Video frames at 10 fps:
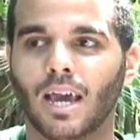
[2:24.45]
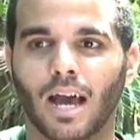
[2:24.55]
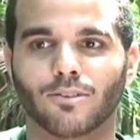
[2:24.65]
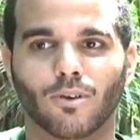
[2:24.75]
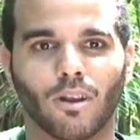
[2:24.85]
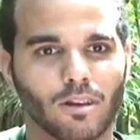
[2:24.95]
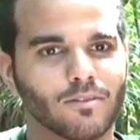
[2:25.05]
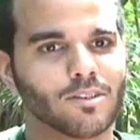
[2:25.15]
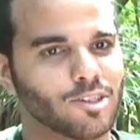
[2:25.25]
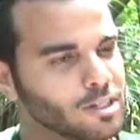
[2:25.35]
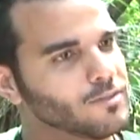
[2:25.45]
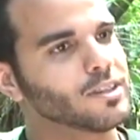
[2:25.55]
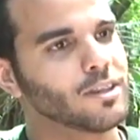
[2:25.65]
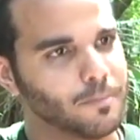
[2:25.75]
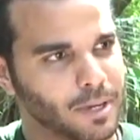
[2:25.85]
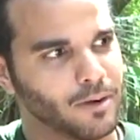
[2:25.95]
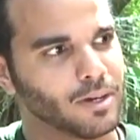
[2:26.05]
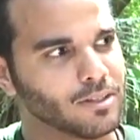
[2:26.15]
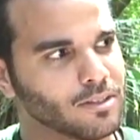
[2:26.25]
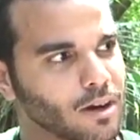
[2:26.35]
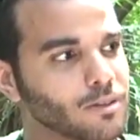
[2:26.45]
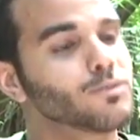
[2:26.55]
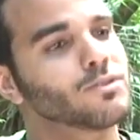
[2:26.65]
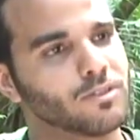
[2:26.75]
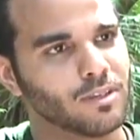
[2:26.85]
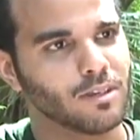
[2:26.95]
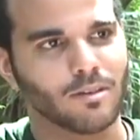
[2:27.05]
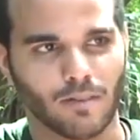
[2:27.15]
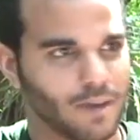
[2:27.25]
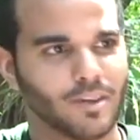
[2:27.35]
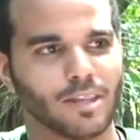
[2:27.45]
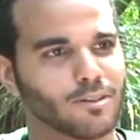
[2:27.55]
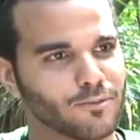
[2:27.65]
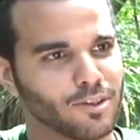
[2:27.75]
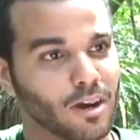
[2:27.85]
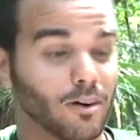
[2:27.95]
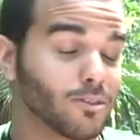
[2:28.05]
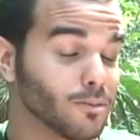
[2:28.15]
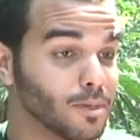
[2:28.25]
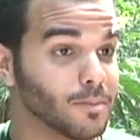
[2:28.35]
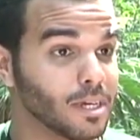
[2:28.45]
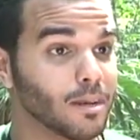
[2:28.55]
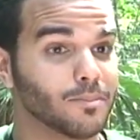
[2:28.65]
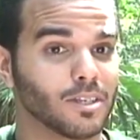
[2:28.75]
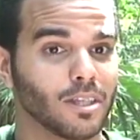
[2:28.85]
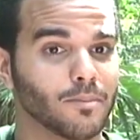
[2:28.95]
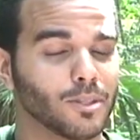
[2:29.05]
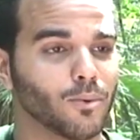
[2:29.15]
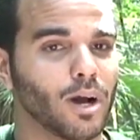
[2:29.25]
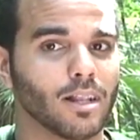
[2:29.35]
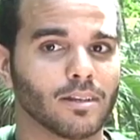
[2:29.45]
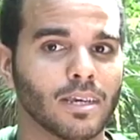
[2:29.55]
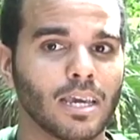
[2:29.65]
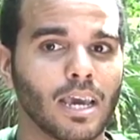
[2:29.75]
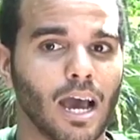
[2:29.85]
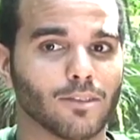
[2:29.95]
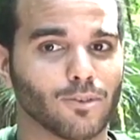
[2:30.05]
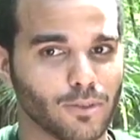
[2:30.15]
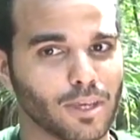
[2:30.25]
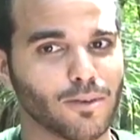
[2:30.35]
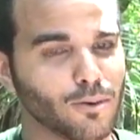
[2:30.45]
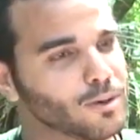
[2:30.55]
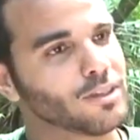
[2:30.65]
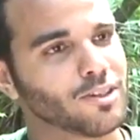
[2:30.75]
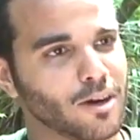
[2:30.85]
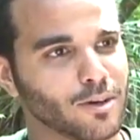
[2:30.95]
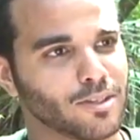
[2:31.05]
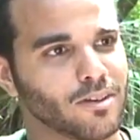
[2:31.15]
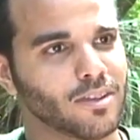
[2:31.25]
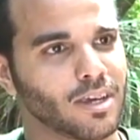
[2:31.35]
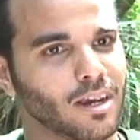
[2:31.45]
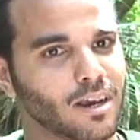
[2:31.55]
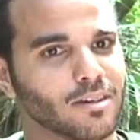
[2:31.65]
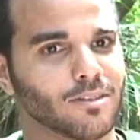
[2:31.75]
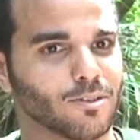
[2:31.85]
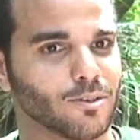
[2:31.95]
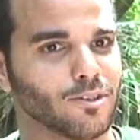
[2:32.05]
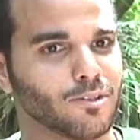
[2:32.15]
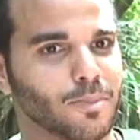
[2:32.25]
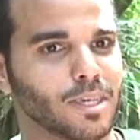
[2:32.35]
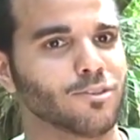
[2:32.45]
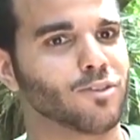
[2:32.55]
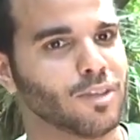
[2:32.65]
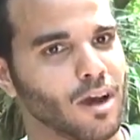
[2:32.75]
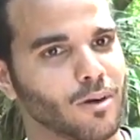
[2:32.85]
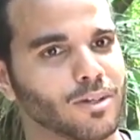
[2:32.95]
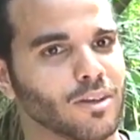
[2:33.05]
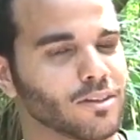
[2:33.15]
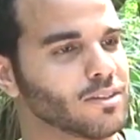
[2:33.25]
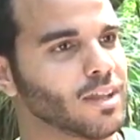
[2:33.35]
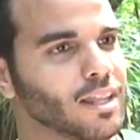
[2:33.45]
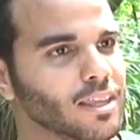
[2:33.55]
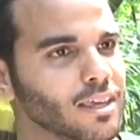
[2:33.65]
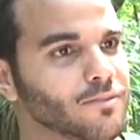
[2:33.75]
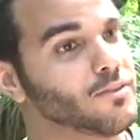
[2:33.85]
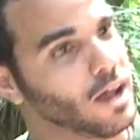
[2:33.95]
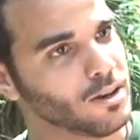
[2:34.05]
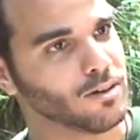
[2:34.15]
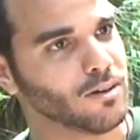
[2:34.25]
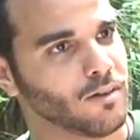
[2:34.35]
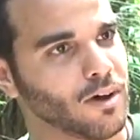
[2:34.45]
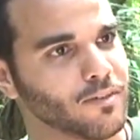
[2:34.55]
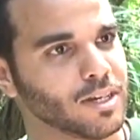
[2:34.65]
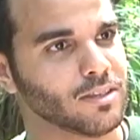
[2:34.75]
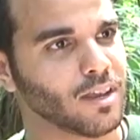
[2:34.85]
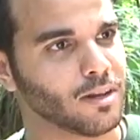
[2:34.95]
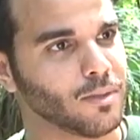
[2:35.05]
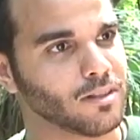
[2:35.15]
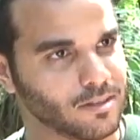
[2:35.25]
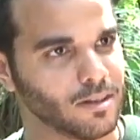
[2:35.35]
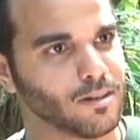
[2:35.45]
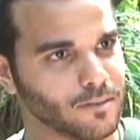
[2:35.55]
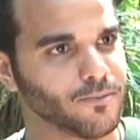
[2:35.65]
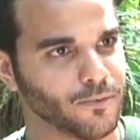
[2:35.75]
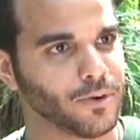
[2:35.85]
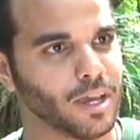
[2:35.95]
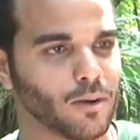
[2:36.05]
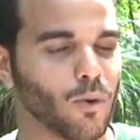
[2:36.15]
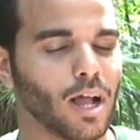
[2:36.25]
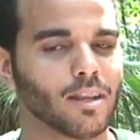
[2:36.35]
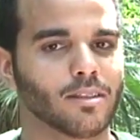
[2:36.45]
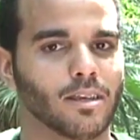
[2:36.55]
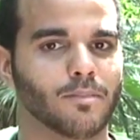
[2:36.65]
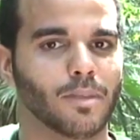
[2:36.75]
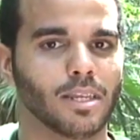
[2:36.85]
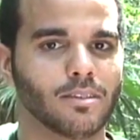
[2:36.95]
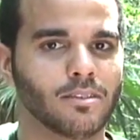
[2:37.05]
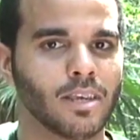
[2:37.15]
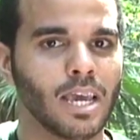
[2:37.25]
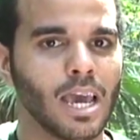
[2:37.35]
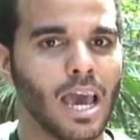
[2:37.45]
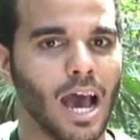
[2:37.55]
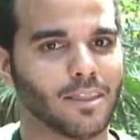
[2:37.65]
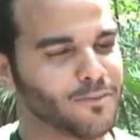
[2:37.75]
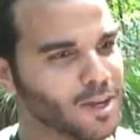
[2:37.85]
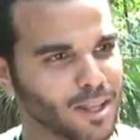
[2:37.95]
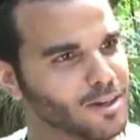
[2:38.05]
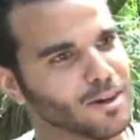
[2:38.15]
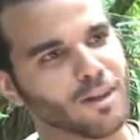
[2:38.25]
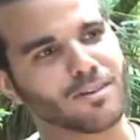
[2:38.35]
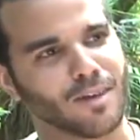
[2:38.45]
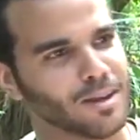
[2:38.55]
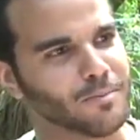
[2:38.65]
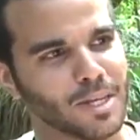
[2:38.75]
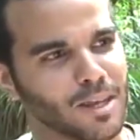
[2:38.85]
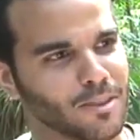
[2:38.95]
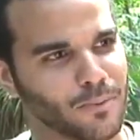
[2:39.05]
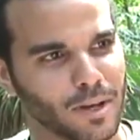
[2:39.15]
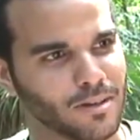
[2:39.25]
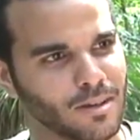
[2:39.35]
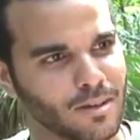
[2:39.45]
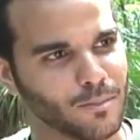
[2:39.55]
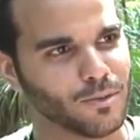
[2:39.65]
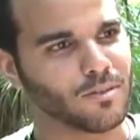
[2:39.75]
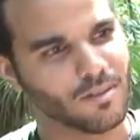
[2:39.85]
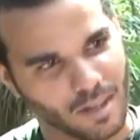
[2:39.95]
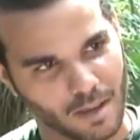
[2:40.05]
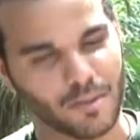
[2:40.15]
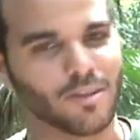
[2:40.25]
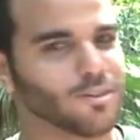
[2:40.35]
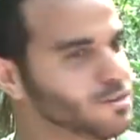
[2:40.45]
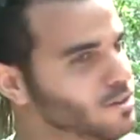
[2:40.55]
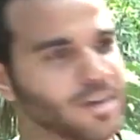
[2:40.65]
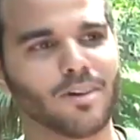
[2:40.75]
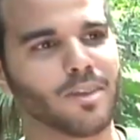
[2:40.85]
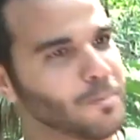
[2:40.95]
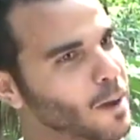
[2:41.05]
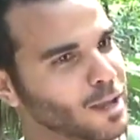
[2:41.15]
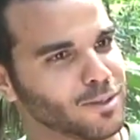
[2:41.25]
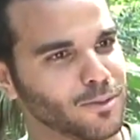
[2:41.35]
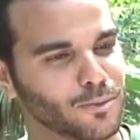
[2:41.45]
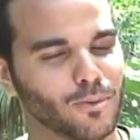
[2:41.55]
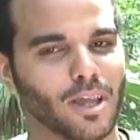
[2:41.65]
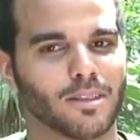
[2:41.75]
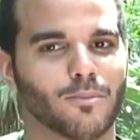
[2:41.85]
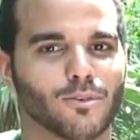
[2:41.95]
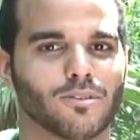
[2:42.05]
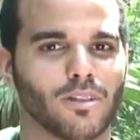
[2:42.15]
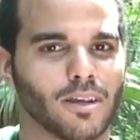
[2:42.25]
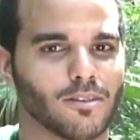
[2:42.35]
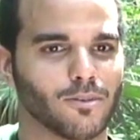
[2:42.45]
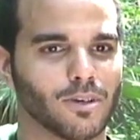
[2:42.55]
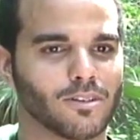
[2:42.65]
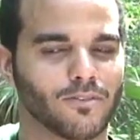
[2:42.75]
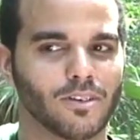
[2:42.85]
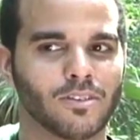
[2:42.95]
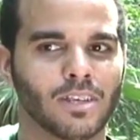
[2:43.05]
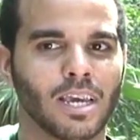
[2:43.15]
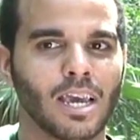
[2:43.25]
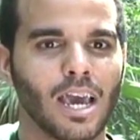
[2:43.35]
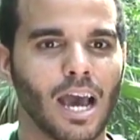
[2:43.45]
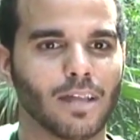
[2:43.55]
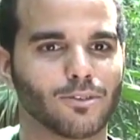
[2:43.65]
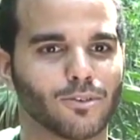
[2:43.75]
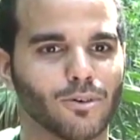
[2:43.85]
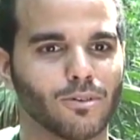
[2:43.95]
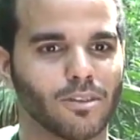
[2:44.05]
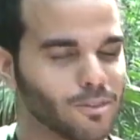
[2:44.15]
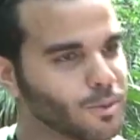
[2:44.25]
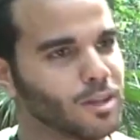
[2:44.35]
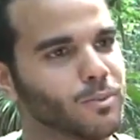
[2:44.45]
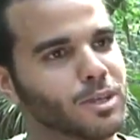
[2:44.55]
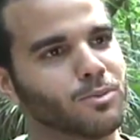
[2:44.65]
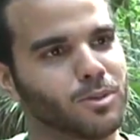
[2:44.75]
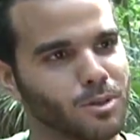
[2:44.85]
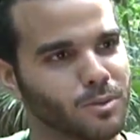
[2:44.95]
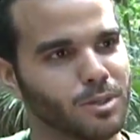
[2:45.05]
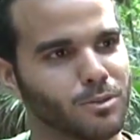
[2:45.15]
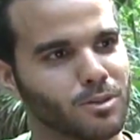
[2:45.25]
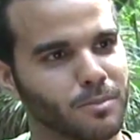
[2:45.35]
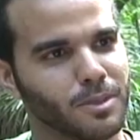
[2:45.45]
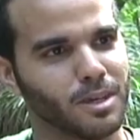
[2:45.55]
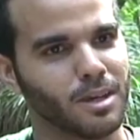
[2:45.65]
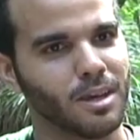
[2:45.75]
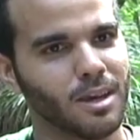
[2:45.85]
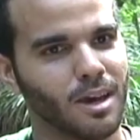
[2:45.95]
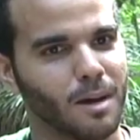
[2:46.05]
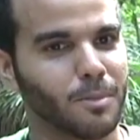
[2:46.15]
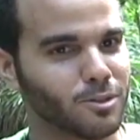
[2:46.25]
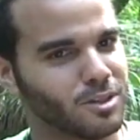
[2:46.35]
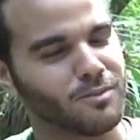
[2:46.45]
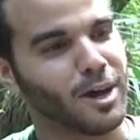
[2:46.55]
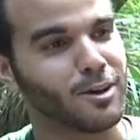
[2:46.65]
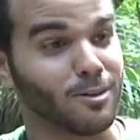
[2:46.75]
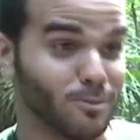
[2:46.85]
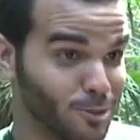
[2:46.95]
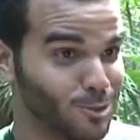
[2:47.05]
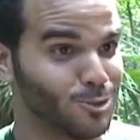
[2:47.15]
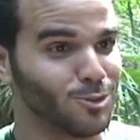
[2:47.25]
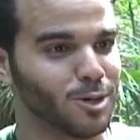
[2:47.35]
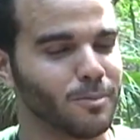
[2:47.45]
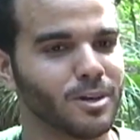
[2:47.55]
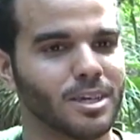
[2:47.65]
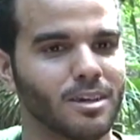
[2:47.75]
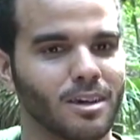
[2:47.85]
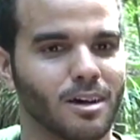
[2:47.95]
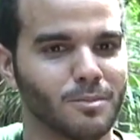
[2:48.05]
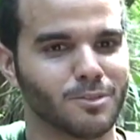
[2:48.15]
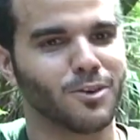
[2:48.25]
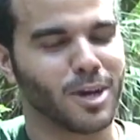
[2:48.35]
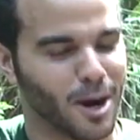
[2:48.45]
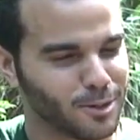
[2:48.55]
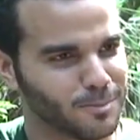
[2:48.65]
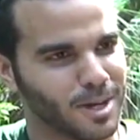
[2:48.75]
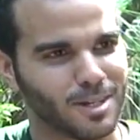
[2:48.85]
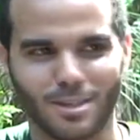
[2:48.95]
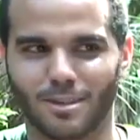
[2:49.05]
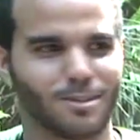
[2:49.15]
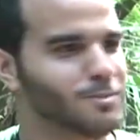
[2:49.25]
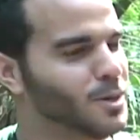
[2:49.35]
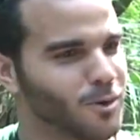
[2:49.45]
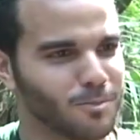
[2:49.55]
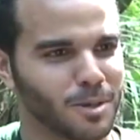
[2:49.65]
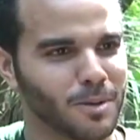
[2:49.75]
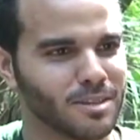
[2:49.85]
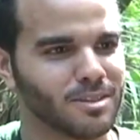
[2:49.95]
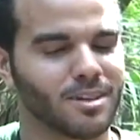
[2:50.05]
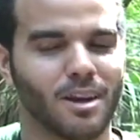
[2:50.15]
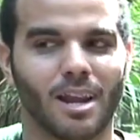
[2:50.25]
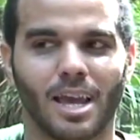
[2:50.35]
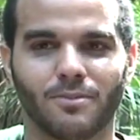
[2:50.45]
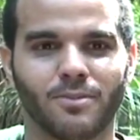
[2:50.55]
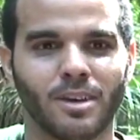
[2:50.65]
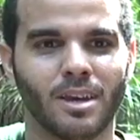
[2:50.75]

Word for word: And so a lot of these children, their parents are used to seeing evidence of jaguars or maybe glimpsing them in the wild. And so they know the jaguars are there. And so it's just making sure they always understand the value of having these animals still free and wild in, in Belize and the fact that they're not an immediate threat most of the time. They're just there, they're passing through like the most, like the rest of us. And so this is one of the ways we do it. We use something, a positive icon, which is Junior Buddy. Um, he's very charismatic. He's been around people his entire life.